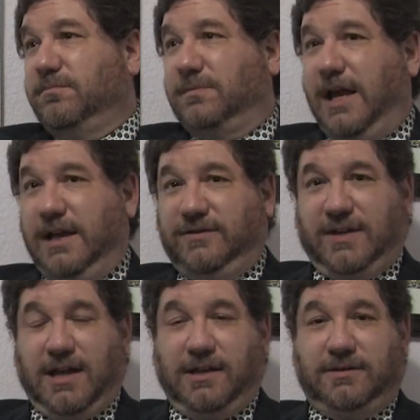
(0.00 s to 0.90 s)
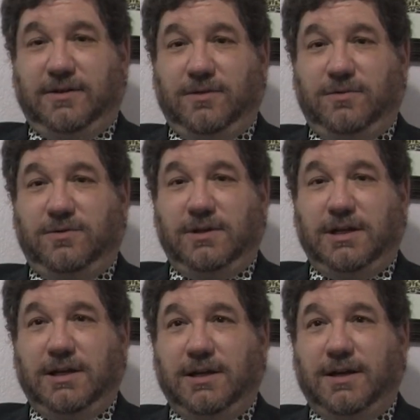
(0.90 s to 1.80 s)
they sell it to
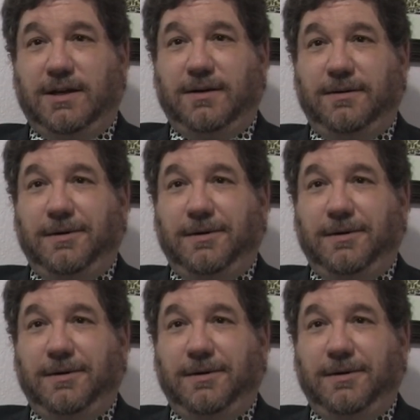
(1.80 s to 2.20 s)
the